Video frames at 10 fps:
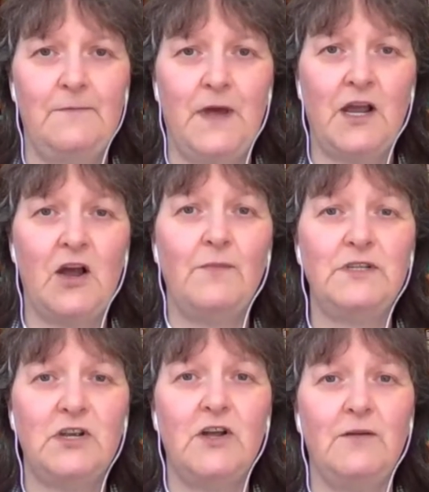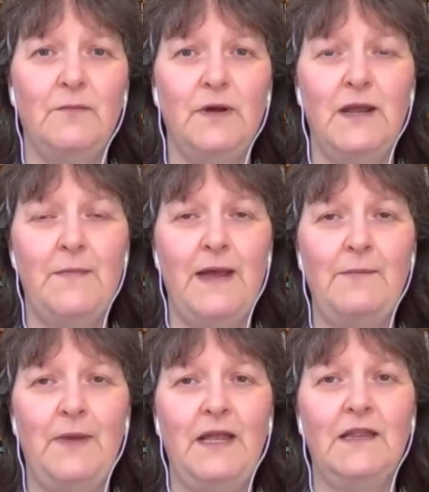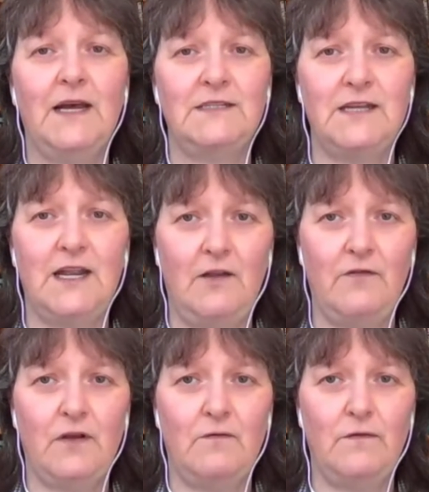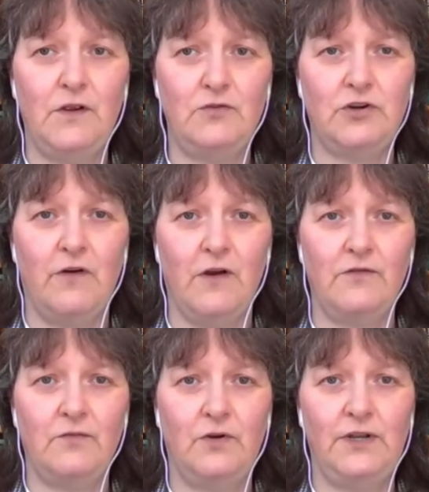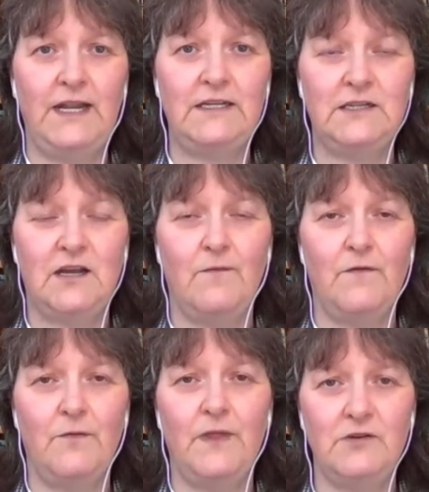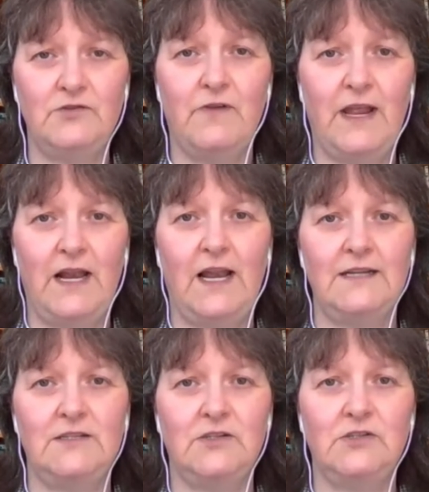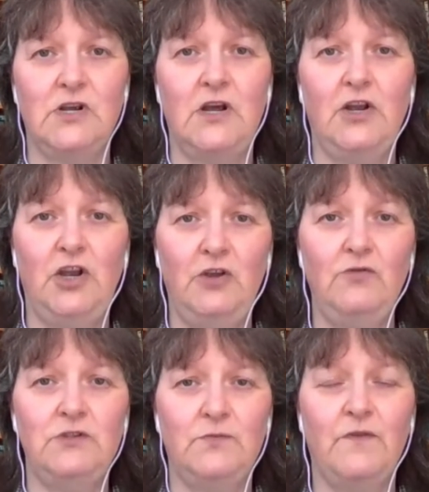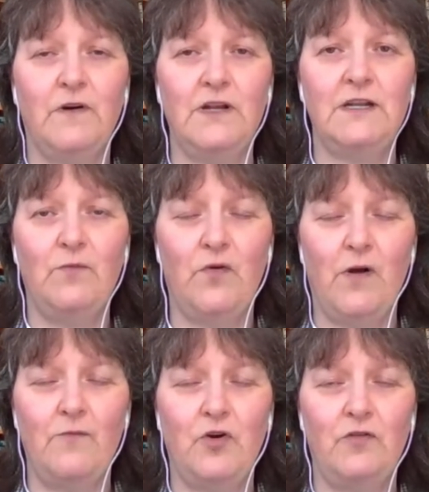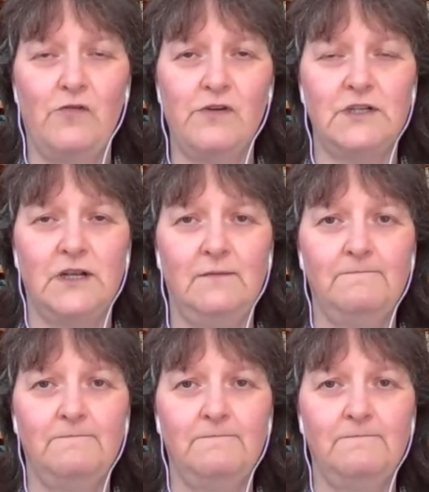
I can't be certain, but it may mean that significant future growth will need to come from those regulators new to providing primary authority.